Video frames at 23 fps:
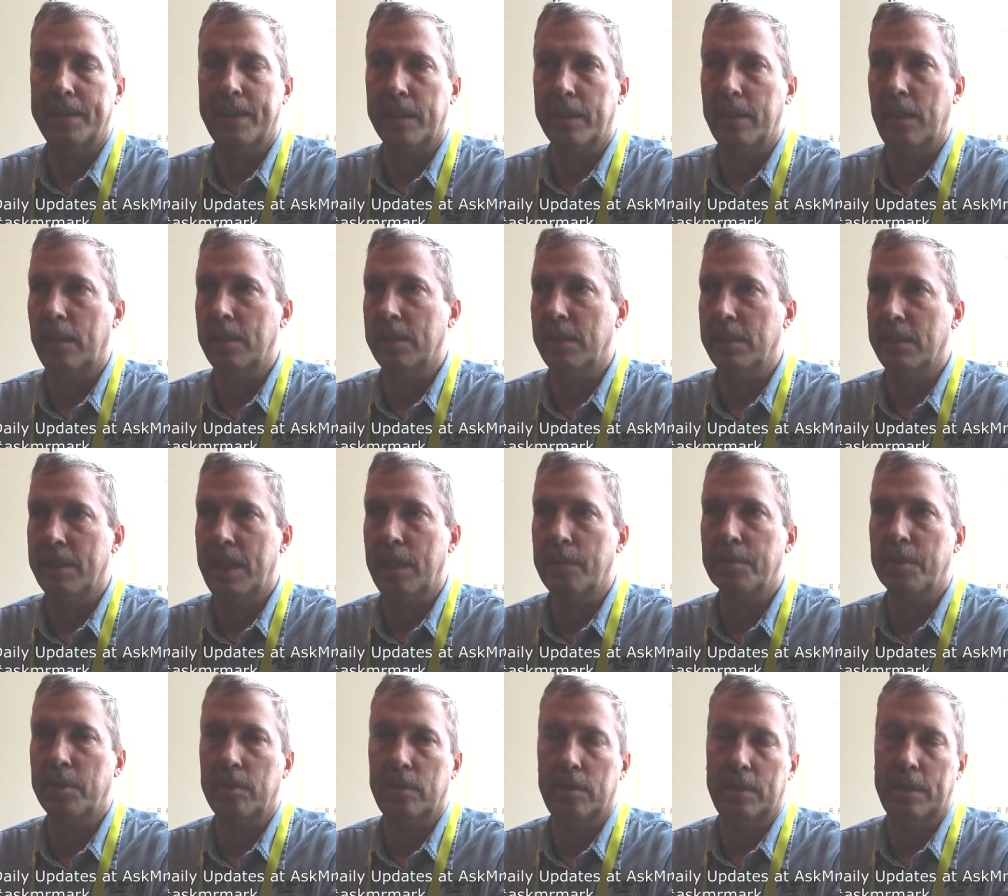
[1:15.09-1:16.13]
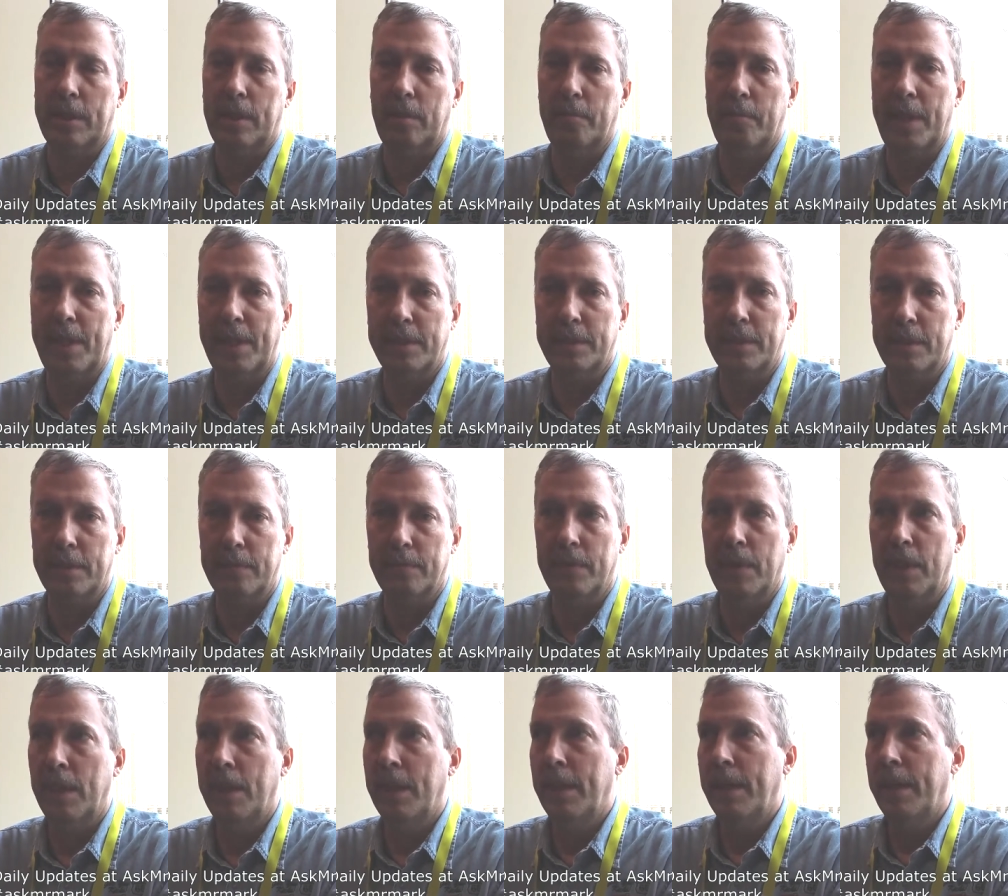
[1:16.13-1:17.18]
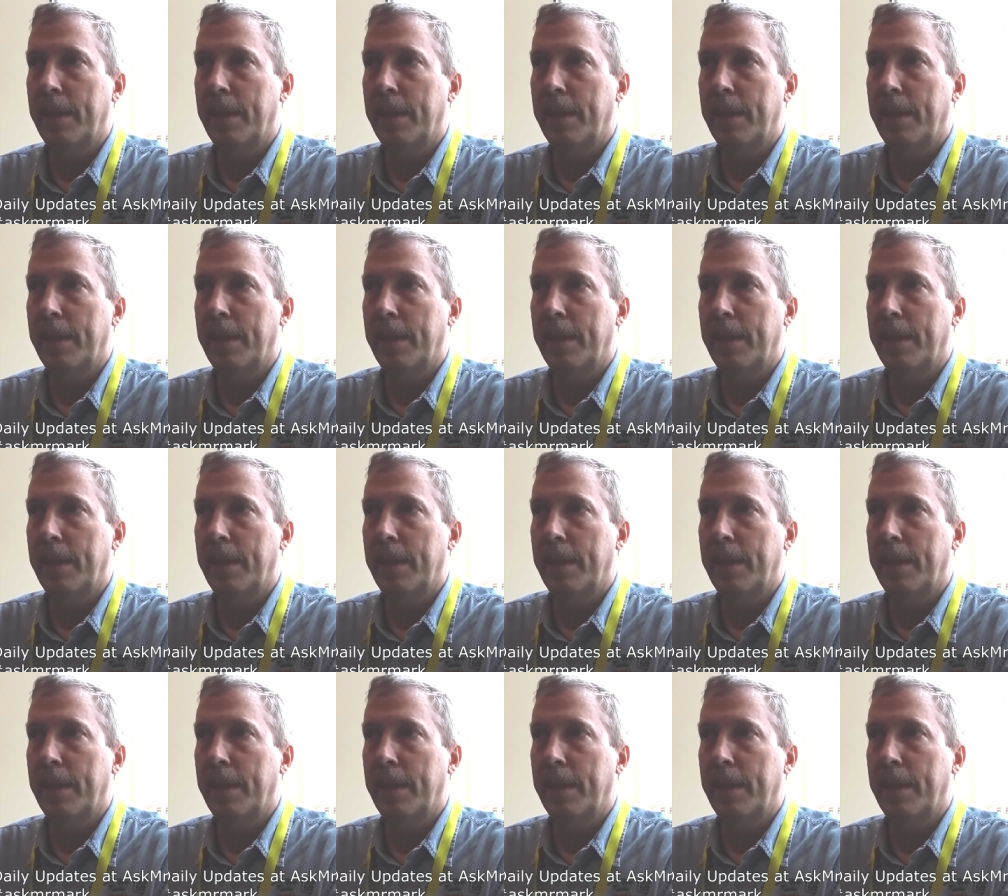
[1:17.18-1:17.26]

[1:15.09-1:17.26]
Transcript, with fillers: technology. is absolutely amazing.